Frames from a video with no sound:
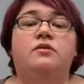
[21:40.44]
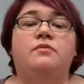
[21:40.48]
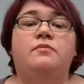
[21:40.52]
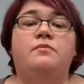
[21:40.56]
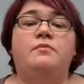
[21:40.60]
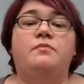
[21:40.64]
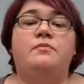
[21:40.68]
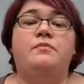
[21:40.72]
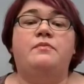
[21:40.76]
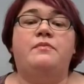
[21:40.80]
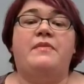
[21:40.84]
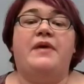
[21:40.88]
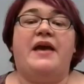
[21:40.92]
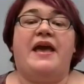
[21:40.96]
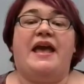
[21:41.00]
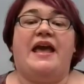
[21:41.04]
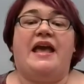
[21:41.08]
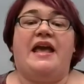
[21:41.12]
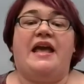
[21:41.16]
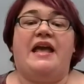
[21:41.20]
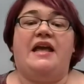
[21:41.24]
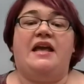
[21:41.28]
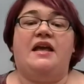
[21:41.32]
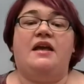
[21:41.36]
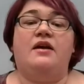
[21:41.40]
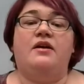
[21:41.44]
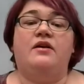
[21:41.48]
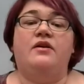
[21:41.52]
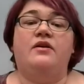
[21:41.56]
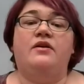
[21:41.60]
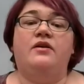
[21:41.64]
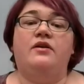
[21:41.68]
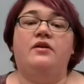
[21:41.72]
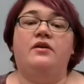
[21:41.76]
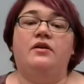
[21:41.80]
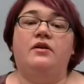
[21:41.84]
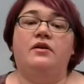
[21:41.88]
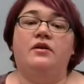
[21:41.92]
May
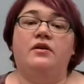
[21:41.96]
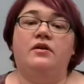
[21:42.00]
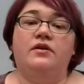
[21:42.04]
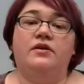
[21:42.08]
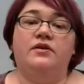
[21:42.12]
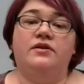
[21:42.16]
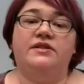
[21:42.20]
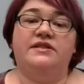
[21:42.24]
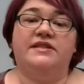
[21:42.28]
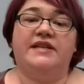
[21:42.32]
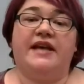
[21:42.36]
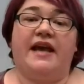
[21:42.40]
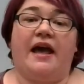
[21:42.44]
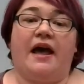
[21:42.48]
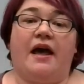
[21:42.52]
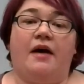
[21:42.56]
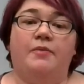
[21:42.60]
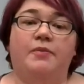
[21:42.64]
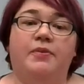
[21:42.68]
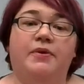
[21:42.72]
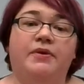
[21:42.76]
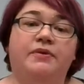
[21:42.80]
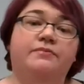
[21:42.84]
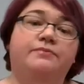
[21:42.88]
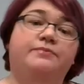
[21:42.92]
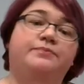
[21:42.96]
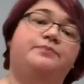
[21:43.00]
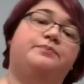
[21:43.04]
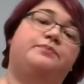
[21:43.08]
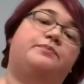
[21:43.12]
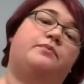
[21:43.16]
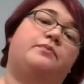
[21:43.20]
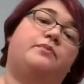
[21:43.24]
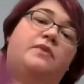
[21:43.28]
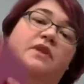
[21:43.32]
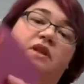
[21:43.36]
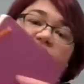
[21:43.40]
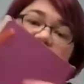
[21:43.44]
tab.
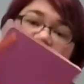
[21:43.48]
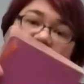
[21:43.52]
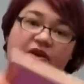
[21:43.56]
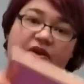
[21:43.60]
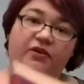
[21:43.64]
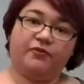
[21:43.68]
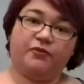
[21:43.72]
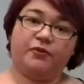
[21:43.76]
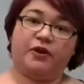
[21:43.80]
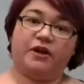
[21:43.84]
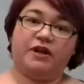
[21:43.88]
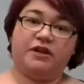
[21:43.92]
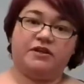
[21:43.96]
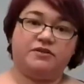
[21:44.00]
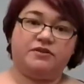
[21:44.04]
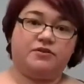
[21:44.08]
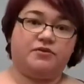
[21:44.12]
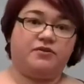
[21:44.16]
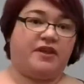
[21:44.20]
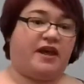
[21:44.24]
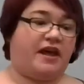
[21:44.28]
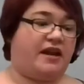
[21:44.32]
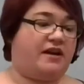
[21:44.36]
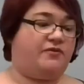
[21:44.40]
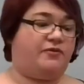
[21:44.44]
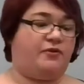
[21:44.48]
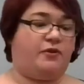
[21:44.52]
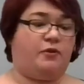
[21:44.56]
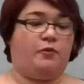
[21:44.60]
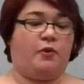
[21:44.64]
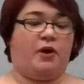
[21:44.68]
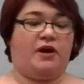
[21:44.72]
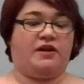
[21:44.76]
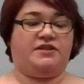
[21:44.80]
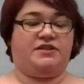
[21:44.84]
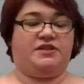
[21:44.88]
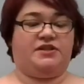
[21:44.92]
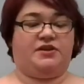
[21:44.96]
Feel free and do that if you
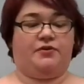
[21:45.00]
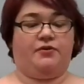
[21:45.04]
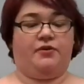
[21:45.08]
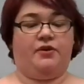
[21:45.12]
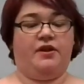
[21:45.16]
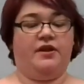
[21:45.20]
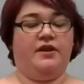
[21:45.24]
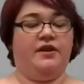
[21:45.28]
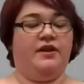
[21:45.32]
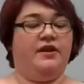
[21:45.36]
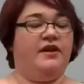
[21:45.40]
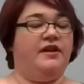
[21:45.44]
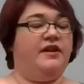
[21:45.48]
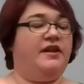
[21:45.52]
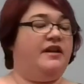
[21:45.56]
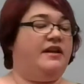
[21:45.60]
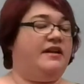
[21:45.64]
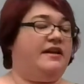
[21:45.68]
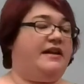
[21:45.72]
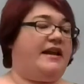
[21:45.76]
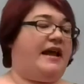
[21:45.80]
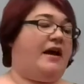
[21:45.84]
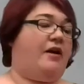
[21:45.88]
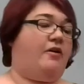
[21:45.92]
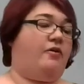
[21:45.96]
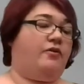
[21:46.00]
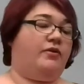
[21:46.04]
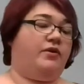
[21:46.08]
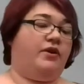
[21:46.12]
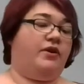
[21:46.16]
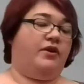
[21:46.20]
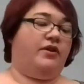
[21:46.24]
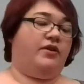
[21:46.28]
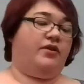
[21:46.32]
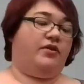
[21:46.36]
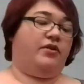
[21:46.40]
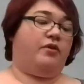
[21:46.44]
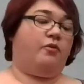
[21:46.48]
want to. Now,
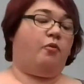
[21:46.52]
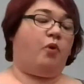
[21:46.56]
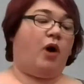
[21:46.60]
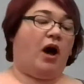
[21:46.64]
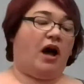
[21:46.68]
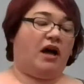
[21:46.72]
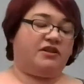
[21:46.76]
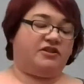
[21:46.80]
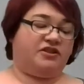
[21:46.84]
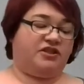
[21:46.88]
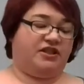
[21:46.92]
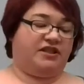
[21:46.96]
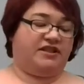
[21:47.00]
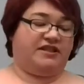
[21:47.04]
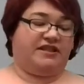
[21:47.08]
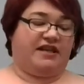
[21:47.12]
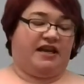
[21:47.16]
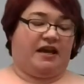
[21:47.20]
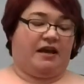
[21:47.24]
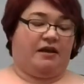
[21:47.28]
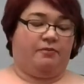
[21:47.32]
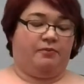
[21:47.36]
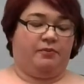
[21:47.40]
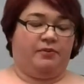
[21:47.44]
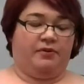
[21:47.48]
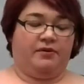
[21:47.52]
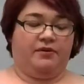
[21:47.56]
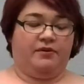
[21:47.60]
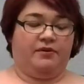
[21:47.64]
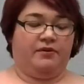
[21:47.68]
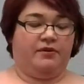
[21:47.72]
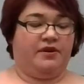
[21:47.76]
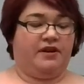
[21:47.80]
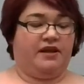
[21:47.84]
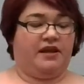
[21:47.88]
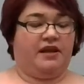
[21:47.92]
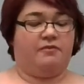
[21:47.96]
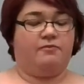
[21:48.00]
the washi tape
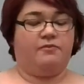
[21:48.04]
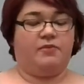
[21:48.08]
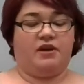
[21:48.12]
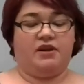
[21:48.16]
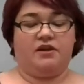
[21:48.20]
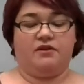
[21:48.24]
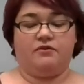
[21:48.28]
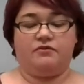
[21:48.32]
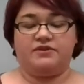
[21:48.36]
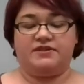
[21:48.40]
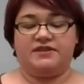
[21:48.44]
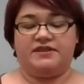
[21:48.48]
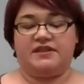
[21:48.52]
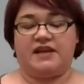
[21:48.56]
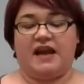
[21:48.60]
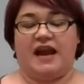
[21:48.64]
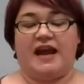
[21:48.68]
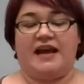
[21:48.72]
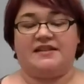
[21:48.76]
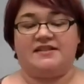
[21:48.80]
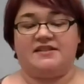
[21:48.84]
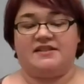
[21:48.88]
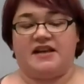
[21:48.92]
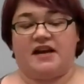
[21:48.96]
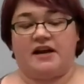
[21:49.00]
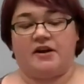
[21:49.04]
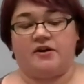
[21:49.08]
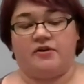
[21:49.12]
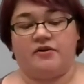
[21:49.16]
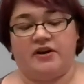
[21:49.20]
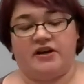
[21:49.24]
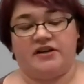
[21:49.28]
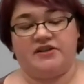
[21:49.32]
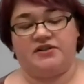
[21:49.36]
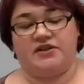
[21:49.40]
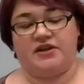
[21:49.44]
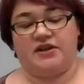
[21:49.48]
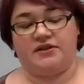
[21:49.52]
can be used as
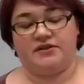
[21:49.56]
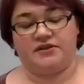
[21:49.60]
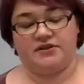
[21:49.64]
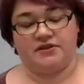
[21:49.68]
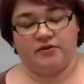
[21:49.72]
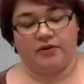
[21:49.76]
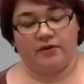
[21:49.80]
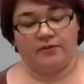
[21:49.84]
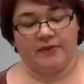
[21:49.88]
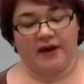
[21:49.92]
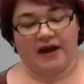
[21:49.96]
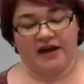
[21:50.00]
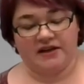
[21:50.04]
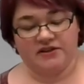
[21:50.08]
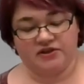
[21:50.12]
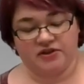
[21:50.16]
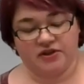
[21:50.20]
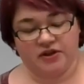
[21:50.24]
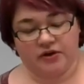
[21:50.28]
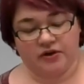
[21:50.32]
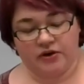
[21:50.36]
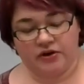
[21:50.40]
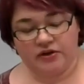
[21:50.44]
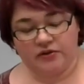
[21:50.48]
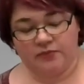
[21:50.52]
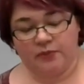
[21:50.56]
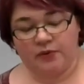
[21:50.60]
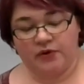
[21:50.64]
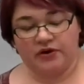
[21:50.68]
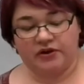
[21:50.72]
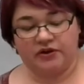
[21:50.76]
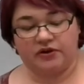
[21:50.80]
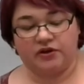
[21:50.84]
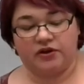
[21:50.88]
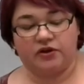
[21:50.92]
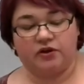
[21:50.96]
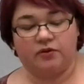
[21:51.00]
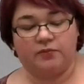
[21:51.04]
decoration. So I'm actually going to put
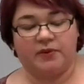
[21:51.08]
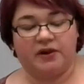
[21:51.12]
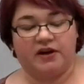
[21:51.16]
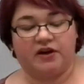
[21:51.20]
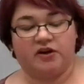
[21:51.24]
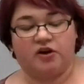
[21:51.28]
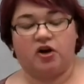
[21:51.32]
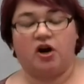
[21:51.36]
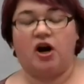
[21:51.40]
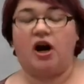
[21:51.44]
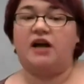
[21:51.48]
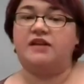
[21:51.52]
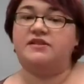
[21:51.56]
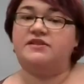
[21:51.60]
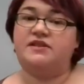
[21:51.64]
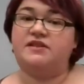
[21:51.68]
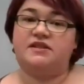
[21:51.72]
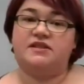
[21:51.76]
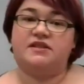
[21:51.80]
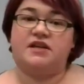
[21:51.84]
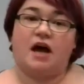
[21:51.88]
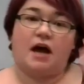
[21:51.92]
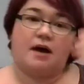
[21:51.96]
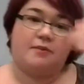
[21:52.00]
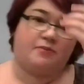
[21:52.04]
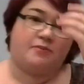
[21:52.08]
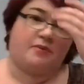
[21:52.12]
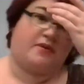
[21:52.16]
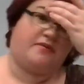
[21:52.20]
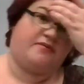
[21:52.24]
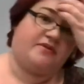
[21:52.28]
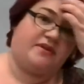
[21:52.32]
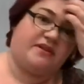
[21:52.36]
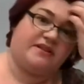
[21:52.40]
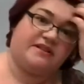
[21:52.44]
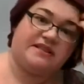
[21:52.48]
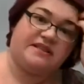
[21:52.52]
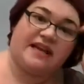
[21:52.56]
a little bit across the top
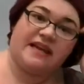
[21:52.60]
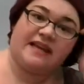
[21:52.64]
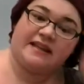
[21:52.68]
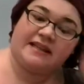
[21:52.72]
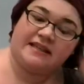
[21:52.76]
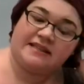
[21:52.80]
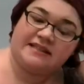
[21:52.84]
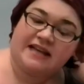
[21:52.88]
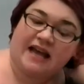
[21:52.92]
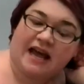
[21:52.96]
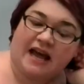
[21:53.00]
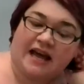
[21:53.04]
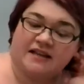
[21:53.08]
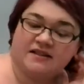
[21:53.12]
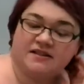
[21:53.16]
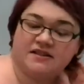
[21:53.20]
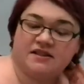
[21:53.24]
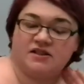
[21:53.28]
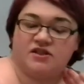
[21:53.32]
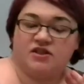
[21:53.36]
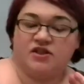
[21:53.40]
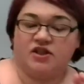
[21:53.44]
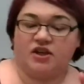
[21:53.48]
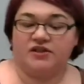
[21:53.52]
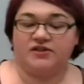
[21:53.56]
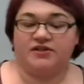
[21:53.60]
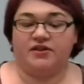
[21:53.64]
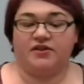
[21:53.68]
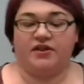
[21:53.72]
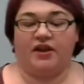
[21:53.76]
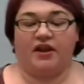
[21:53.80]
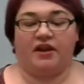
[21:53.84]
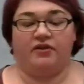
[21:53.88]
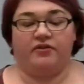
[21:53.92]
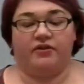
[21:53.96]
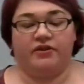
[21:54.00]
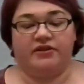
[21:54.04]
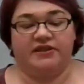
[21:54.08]
of the daily tasks just so
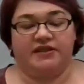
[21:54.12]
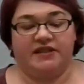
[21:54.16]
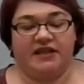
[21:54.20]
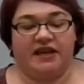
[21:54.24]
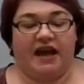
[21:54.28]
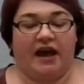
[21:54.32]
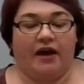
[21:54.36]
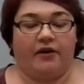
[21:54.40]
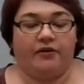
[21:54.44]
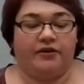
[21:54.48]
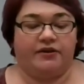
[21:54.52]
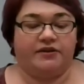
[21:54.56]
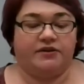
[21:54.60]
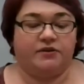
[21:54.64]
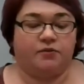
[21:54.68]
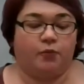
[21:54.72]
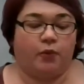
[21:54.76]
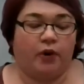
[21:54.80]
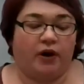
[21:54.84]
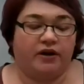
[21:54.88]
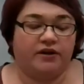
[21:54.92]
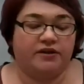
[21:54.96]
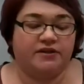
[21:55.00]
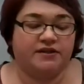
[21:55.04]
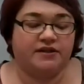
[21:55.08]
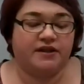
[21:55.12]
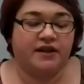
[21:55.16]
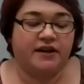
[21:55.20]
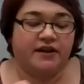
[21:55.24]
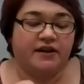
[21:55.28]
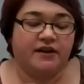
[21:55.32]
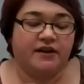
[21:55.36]
that you can see how this works.